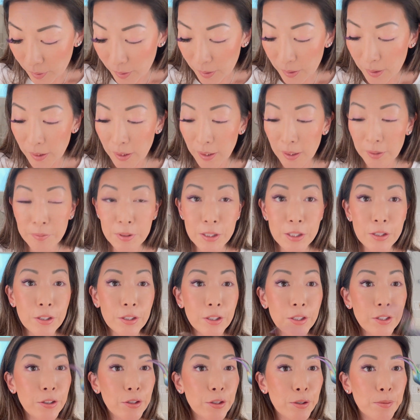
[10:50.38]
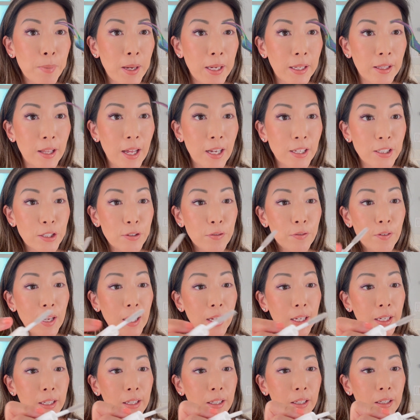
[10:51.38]
And I'm just gonna use my Lash
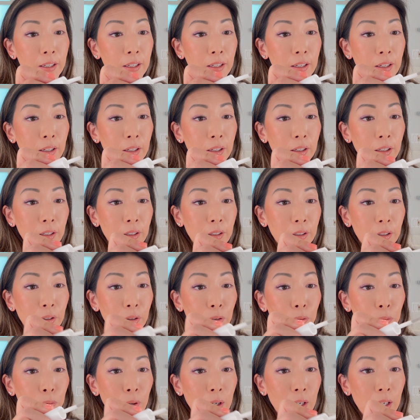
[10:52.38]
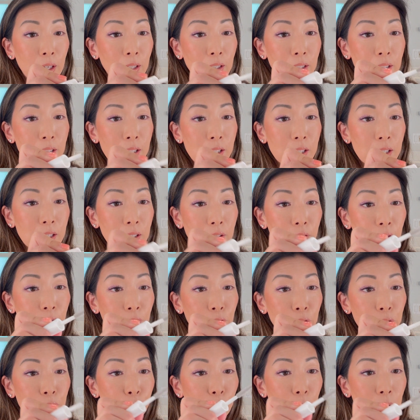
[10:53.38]
wand,
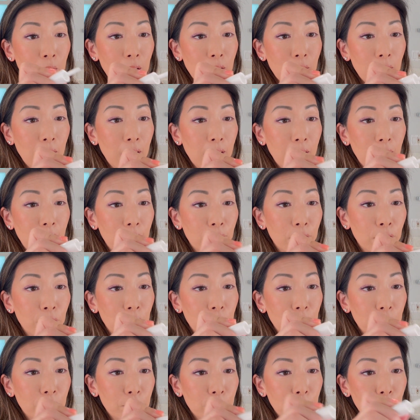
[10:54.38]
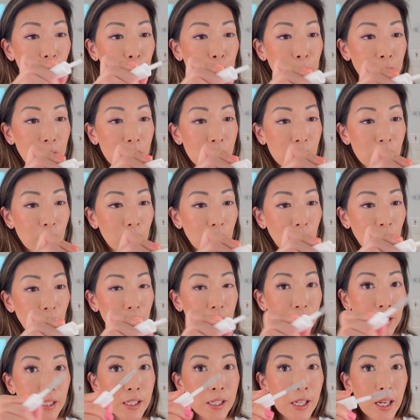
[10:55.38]
fuse wand, and rub this on the
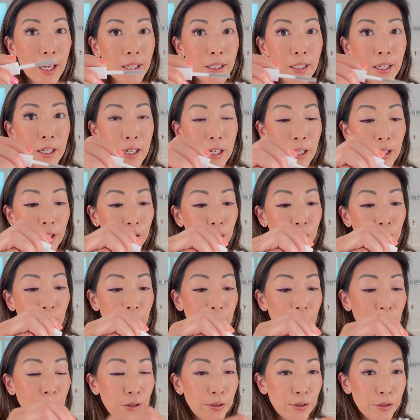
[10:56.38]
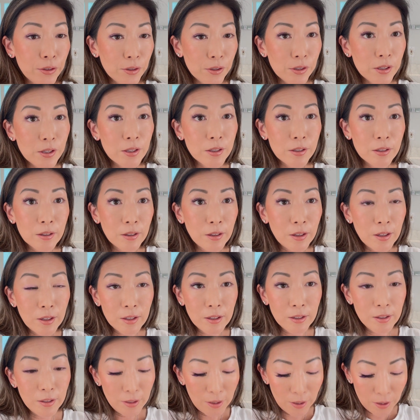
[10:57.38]
inside. You can use
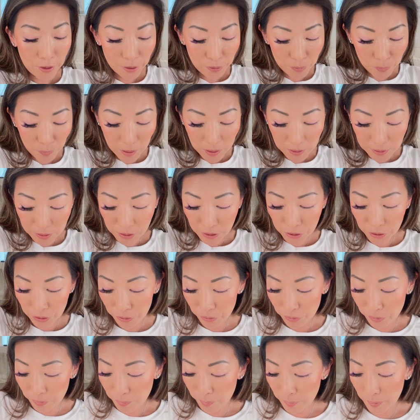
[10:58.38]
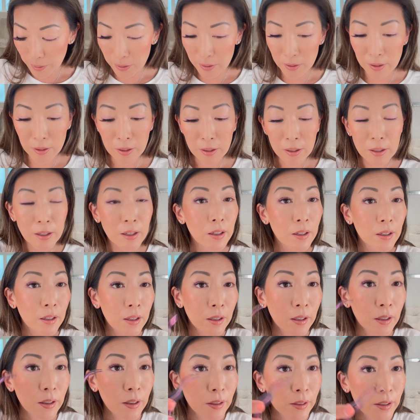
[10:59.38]
the other one too, but
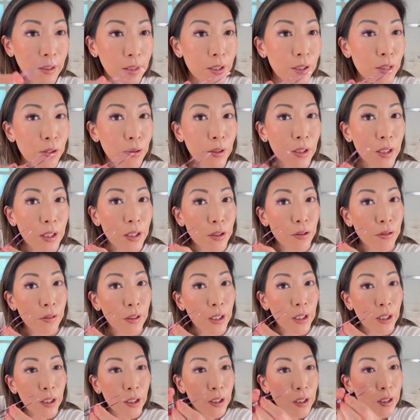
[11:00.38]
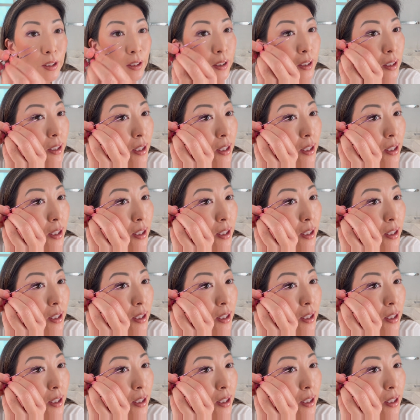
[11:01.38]
this one is really good because